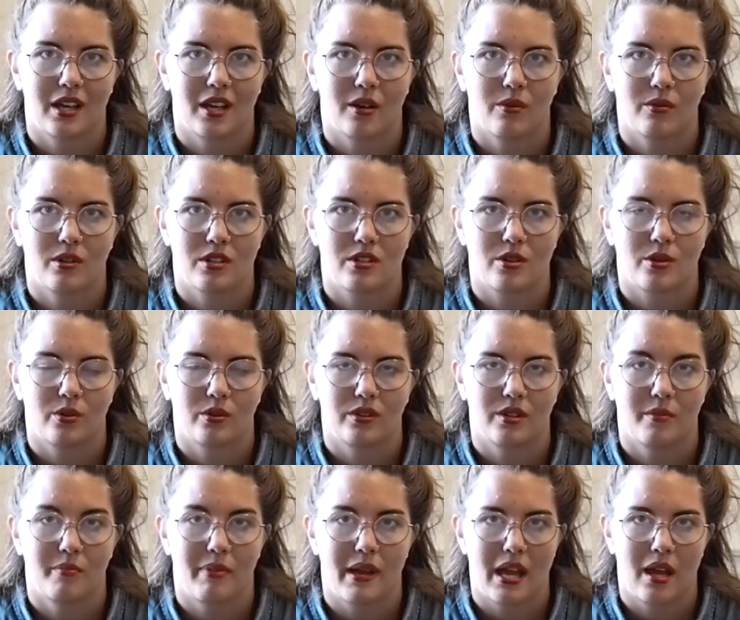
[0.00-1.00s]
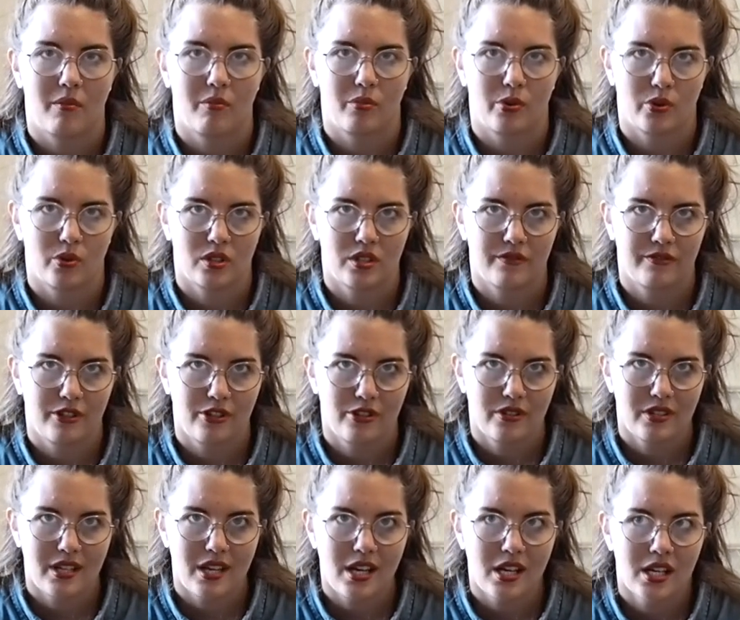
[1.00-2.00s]
get what's called the bamboo
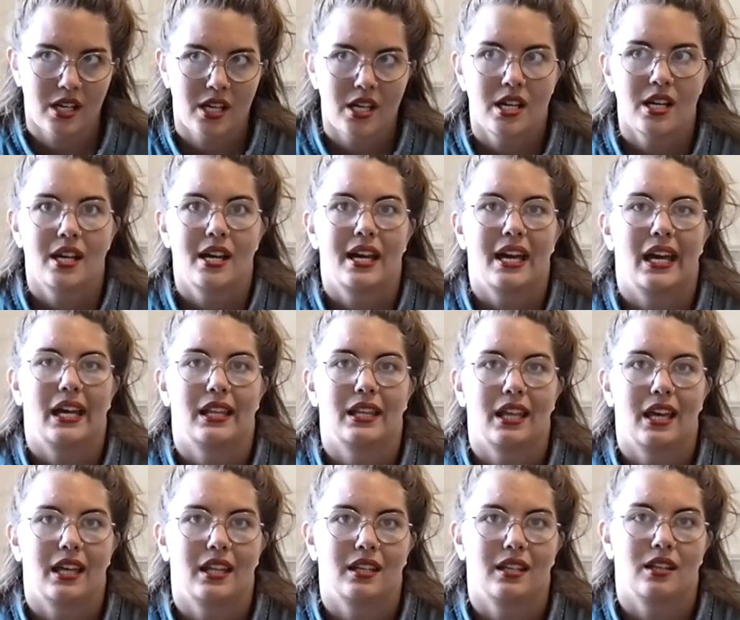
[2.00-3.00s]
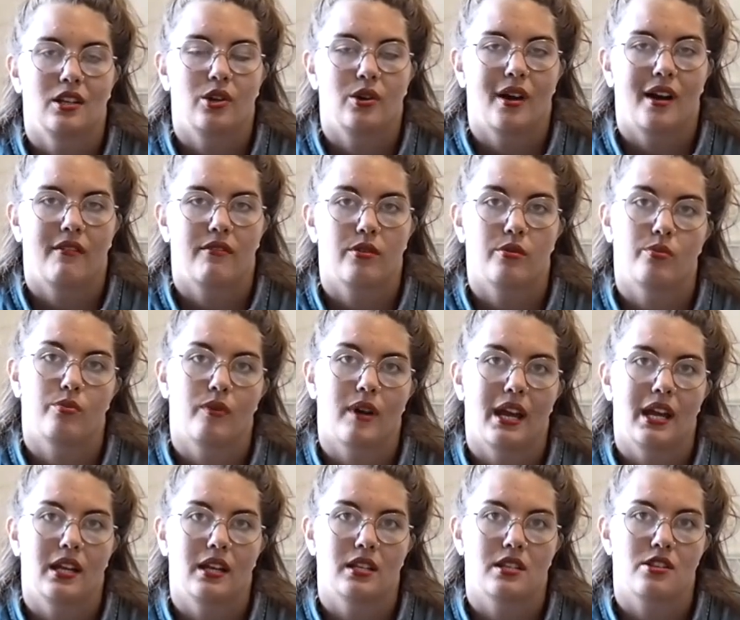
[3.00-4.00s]
diffuser, and then you have the
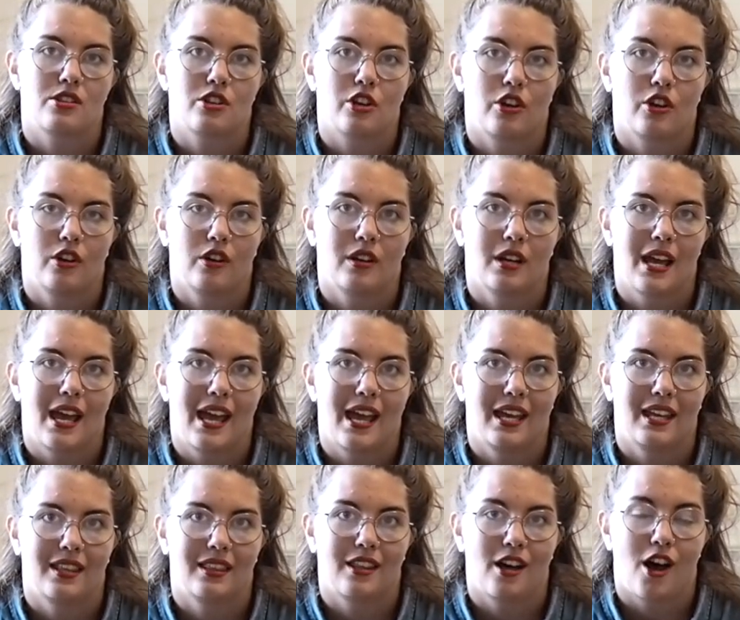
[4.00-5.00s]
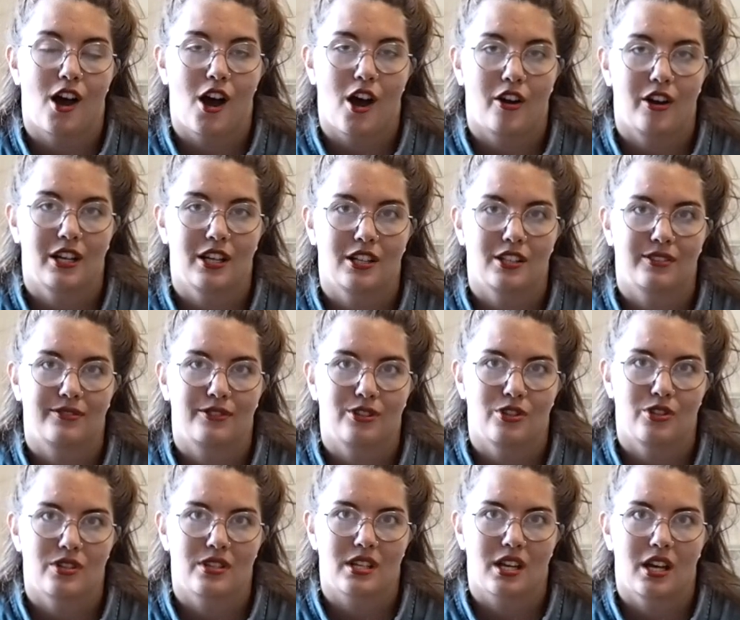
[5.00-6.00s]
rainstone and the aria
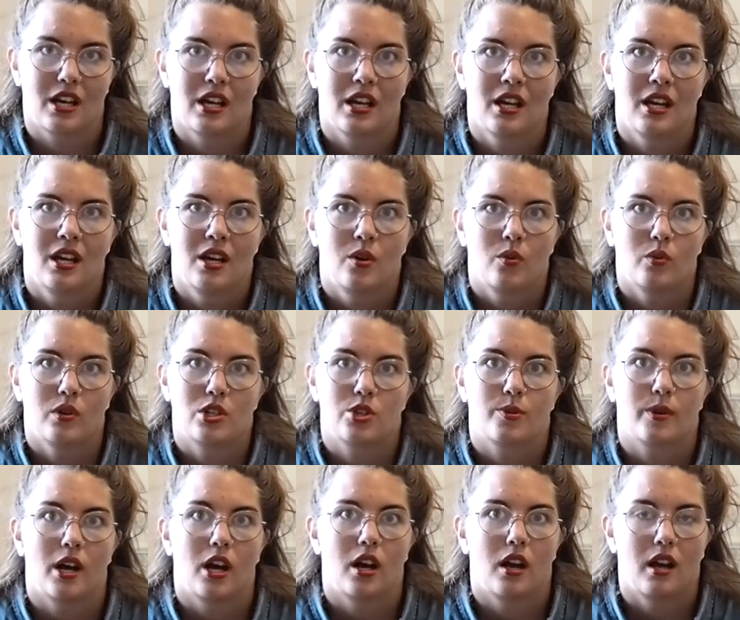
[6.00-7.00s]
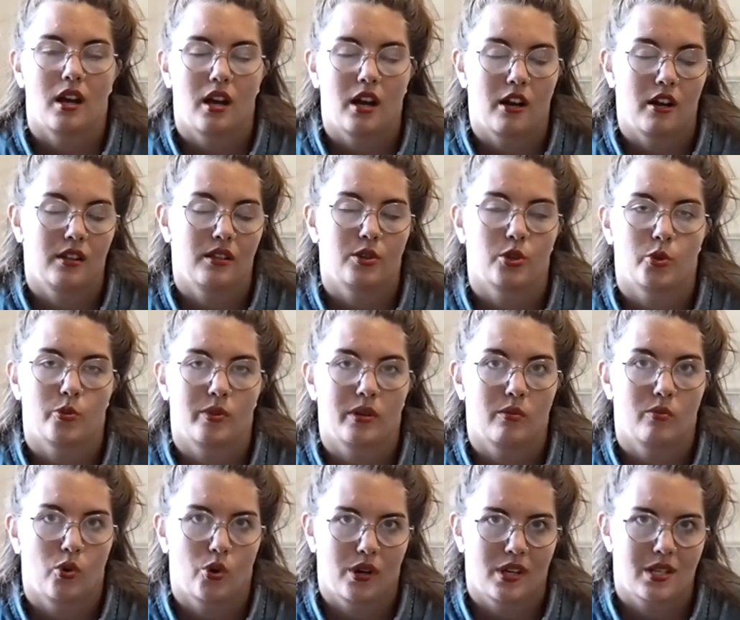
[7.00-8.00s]
diffuser, which are a little
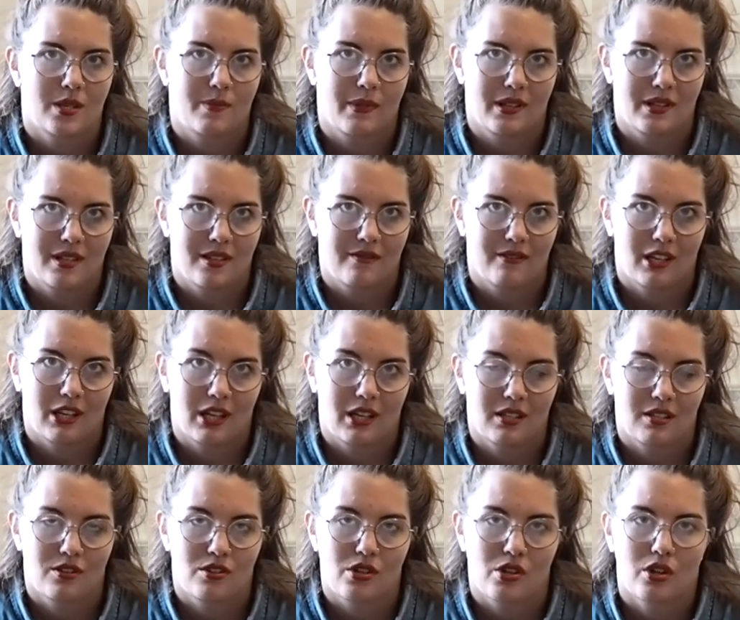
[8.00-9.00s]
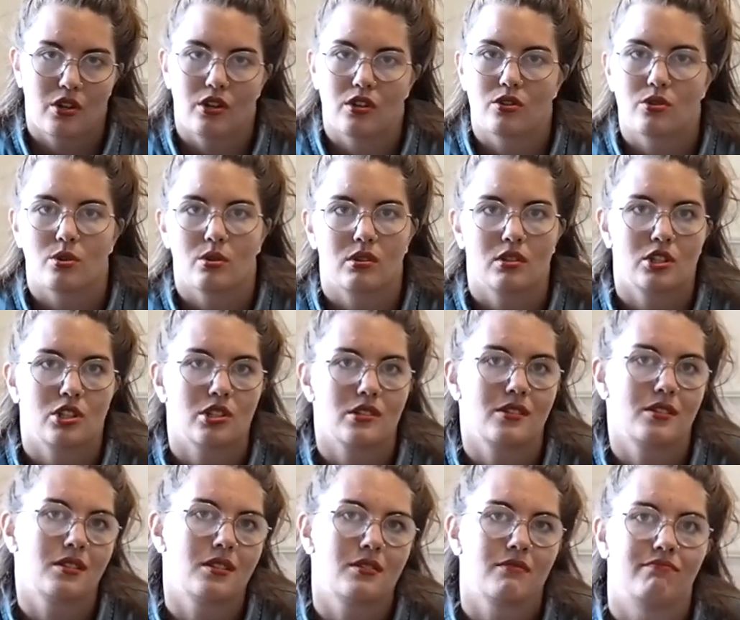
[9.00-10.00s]
bit more expensive again. So you sort of
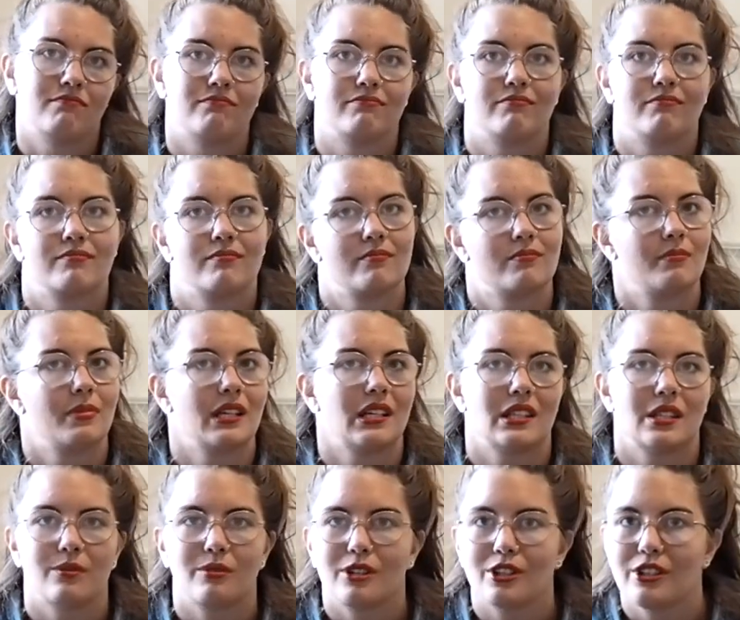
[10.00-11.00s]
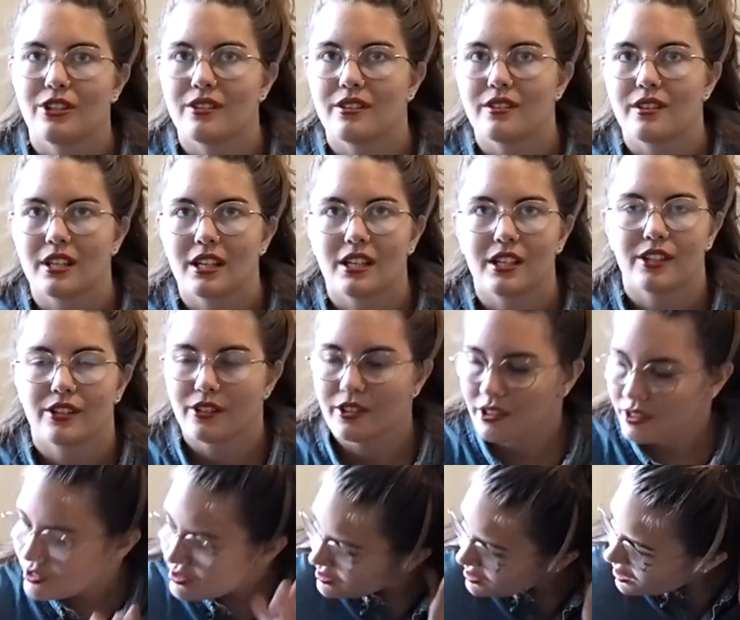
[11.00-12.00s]
just pick the one you think
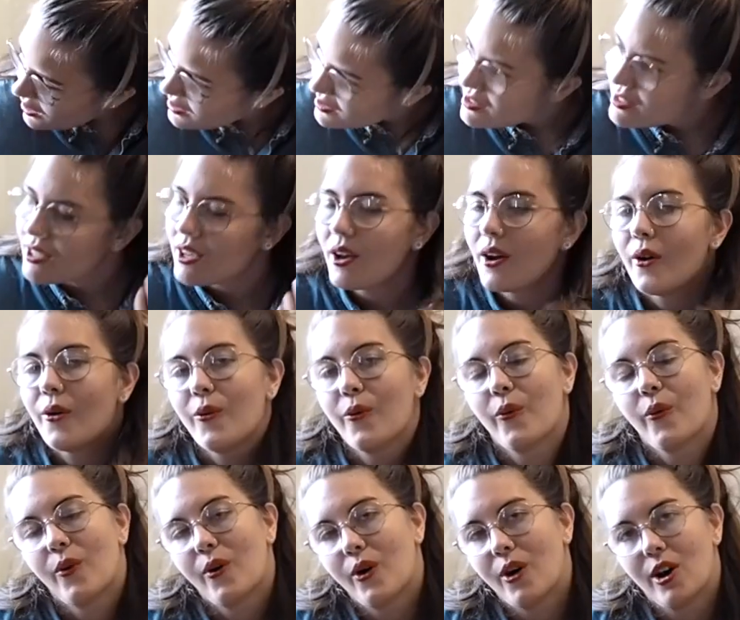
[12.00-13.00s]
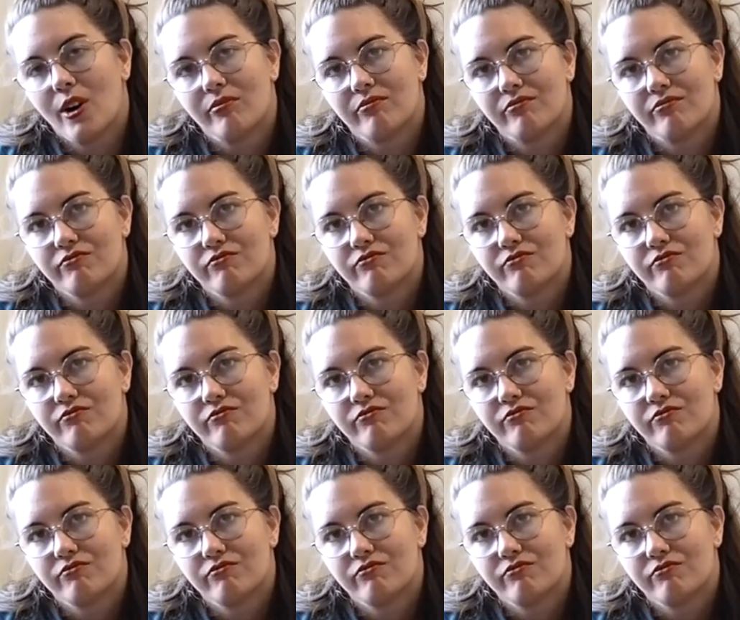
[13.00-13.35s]
looks nicer or